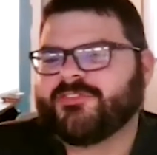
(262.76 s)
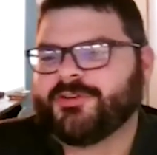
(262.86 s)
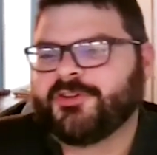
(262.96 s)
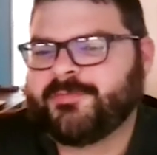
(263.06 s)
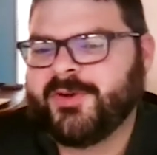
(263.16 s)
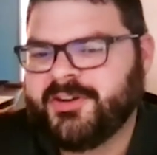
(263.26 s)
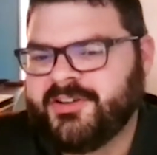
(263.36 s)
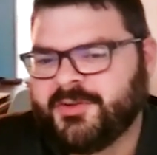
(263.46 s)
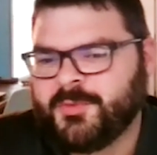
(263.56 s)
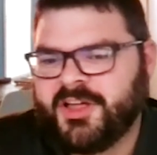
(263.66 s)
a different
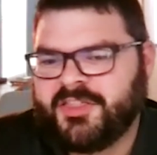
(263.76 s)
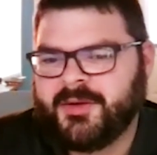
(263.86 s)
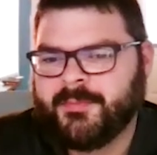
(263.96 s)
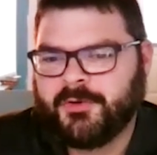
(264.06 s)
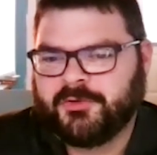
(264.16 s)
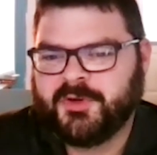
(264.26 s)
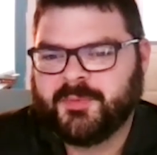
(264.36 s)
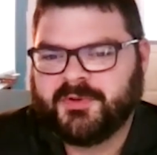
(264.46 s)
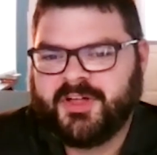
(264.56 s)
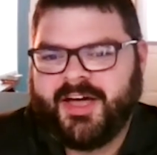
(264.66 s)
experience than what I think most
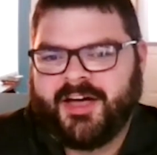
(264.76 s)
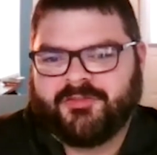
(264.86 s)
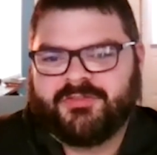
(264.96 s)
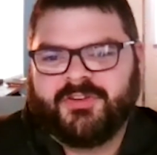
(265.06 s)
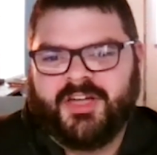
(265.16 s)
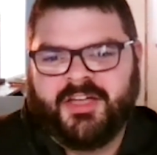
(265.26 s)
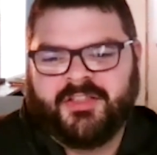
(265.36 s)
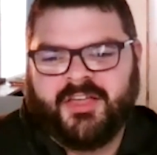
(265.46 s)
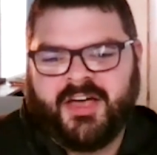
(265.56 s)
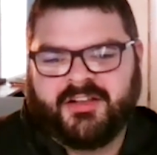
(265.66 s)
people have in
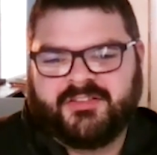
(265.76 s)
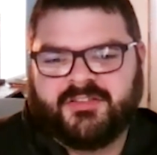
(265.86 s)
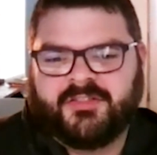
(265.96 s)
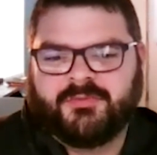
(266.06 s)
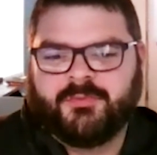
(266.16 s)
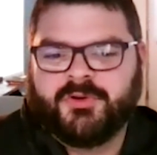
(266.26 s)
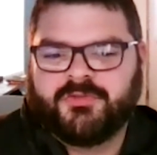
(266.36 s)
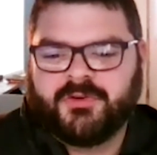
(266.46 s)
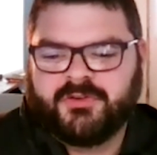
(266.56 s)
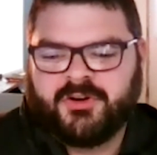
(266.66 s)
that when
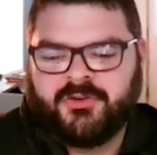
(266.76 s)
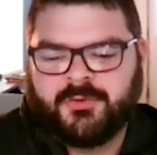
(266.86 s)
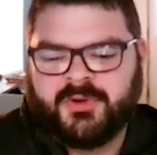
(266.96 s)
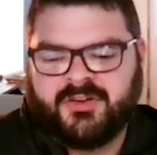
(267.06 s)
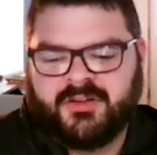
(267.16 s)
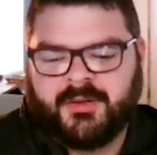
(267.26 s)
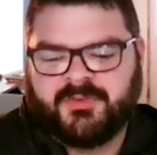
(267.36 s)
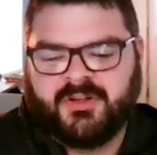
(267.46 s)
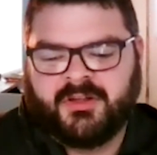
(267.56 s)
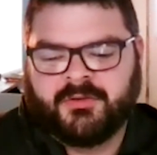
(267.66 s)
you first start doing
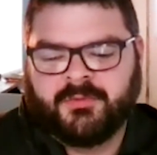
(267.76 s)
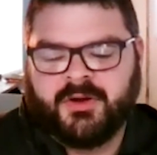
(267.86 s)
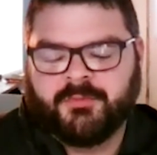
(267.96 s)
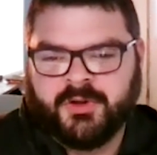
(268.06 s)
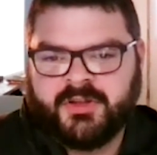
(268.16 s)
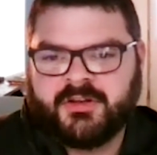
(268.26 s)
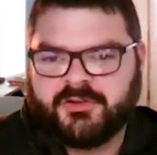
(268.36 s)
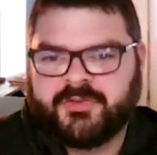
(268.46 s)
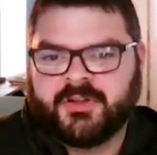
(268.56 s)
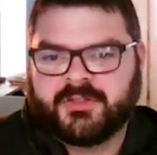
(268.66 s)
DMT, it really
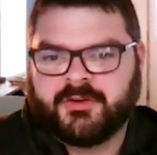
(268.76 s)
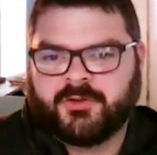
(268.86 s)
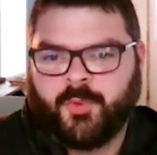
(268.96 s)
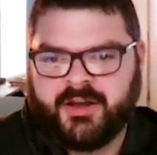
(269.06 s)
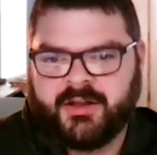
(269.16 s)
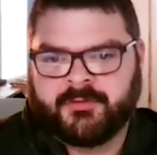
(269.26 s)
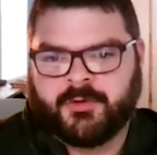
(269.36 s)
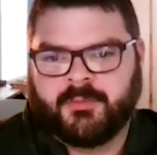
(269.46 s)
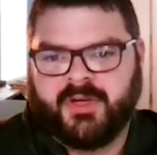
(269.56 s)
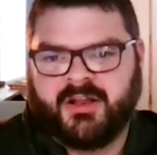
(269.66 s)
does feel like there's a waiting
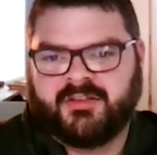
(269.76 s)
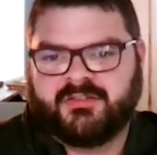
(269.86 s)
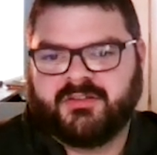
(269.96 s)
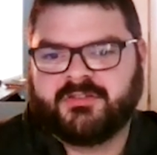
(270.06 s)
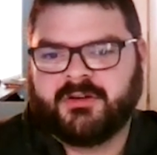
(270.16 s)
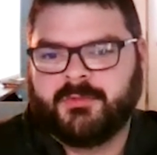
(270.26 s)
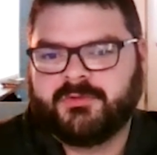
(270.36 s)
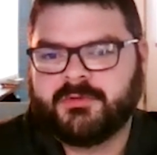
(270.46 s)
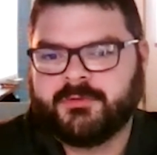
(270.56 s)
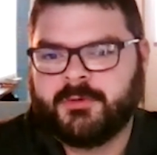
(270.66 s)
room and it's
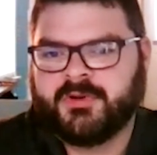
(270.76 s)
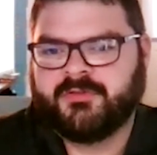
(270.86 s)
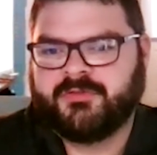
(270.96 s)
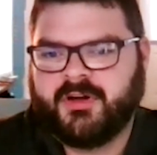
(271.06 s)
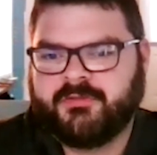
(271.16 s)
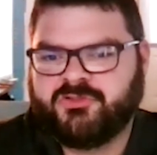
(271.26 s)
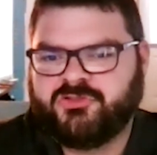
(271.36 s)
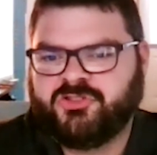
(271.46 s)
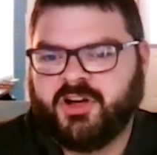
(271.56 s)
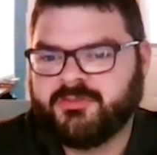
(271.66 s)
almost a room of
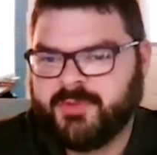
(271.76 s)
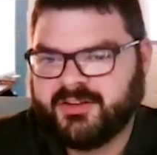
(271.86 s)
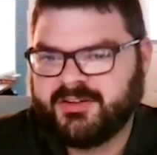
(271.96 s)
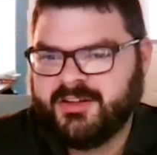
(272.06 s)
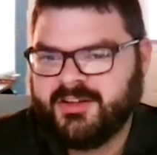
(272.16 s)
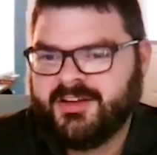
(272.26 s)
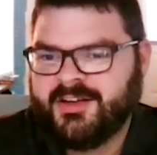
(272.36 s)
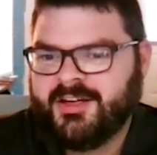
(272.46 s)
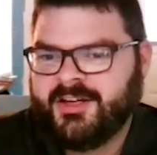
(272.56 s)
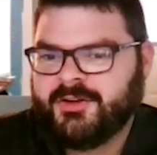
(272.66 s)
judgment
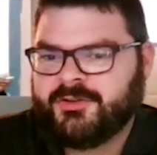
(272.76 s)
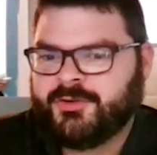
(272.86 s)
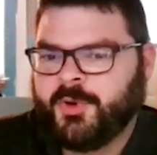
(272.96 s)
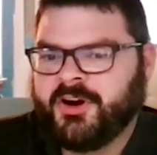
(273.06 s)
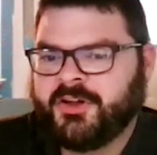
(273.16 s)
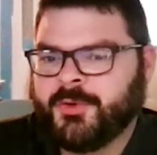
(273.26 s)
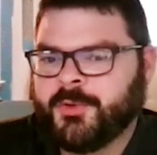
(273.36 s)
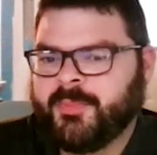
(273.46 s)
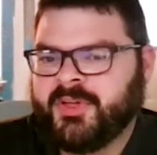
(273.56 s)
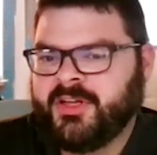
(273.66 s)
to where you
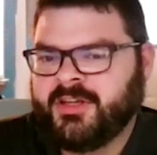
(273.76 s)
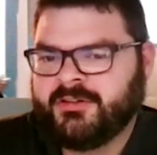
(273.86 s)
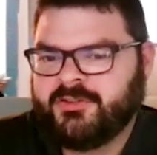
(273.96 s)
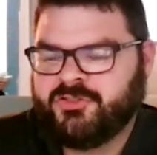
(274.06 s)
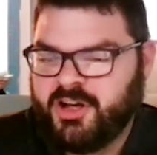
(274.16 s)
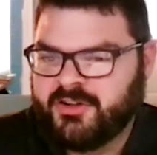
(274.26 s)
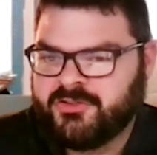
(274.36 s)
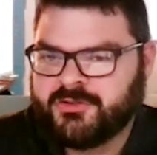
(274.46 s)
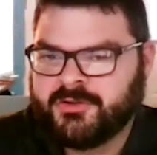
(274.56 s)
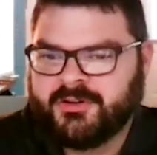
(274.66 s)
are being
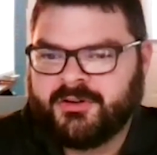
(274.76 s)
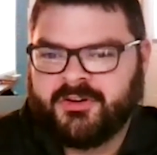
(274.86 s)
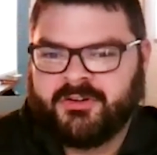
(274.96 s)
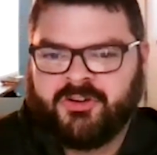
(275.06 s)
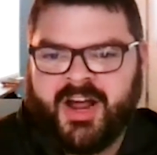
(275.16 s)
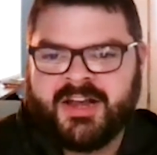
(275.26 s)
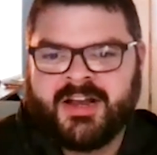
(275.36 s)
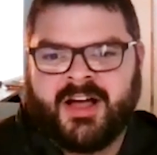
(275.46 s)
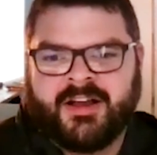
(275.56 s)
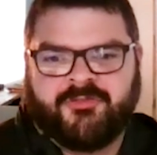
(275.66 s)
judged or
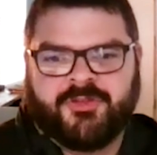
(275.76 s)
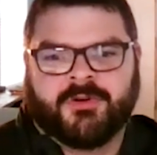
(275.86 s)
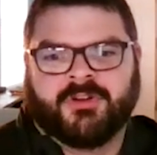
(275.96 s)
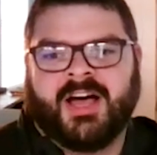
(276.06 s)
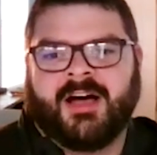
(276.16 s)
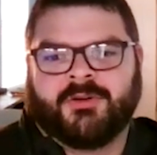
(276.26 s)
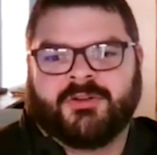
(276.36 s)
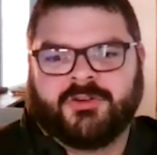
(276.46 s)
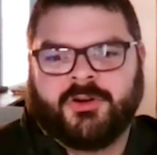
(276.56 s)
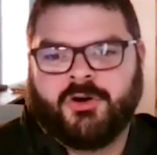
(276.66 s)
graded on if you were
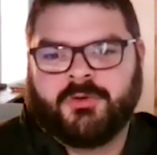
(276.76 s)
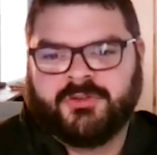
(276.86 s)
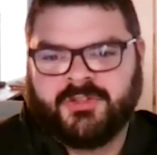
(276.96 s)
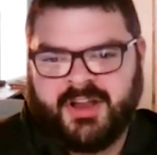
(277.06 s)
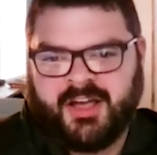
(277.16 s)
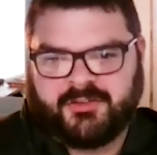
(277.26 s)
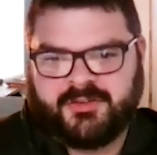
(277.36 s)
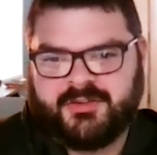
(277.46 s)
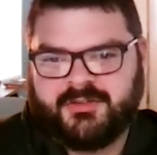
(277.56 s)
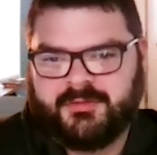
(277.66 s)
allowed to go to the
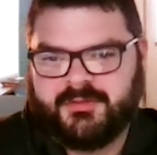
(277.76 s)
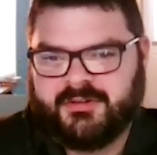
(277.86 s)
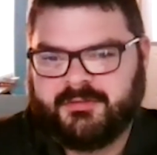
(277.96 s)
next place.